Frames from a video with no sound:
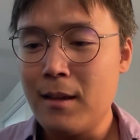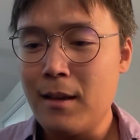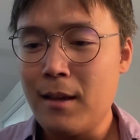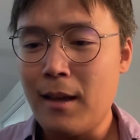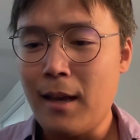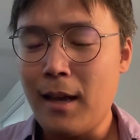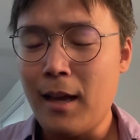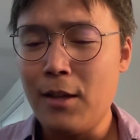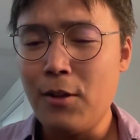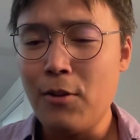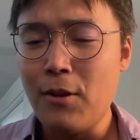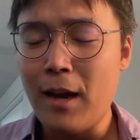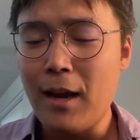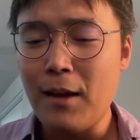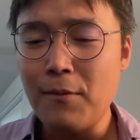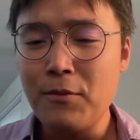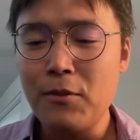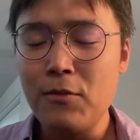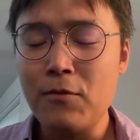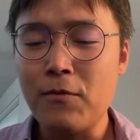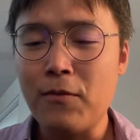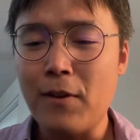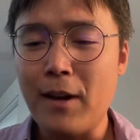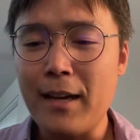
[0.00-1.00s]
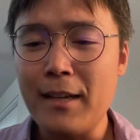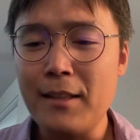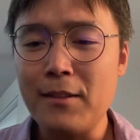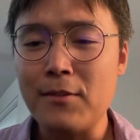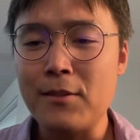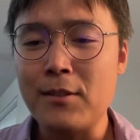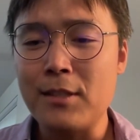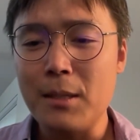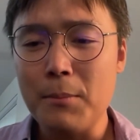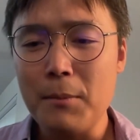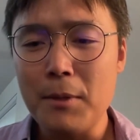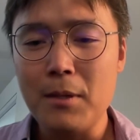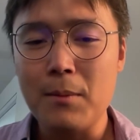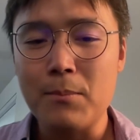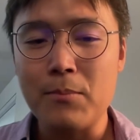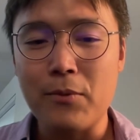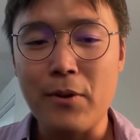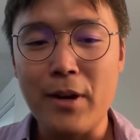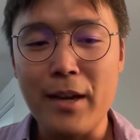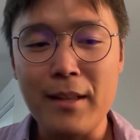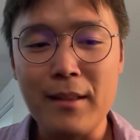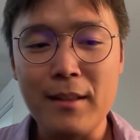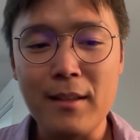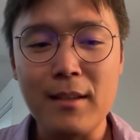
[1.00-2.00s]
And you have to find a similar
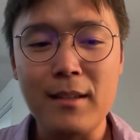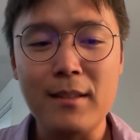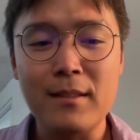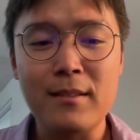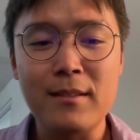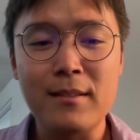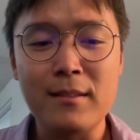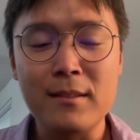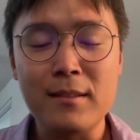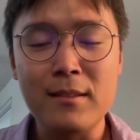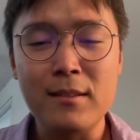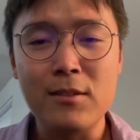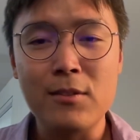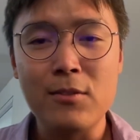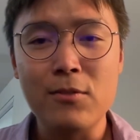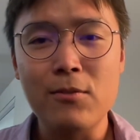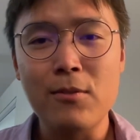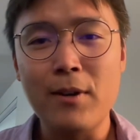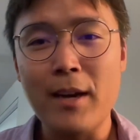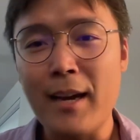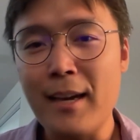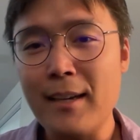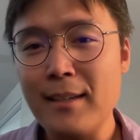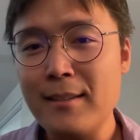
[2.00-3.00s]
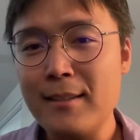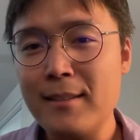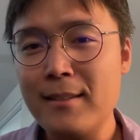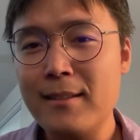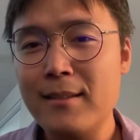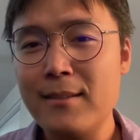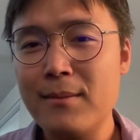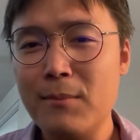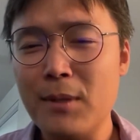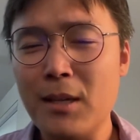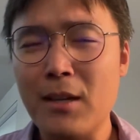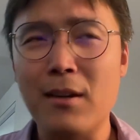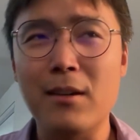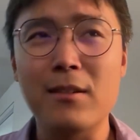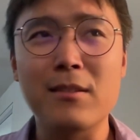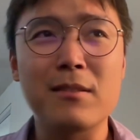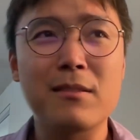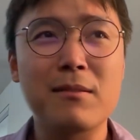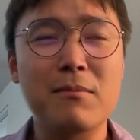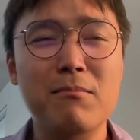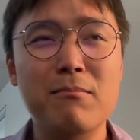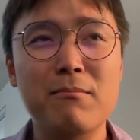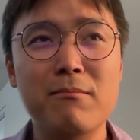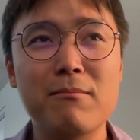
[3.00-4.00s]
brand in US because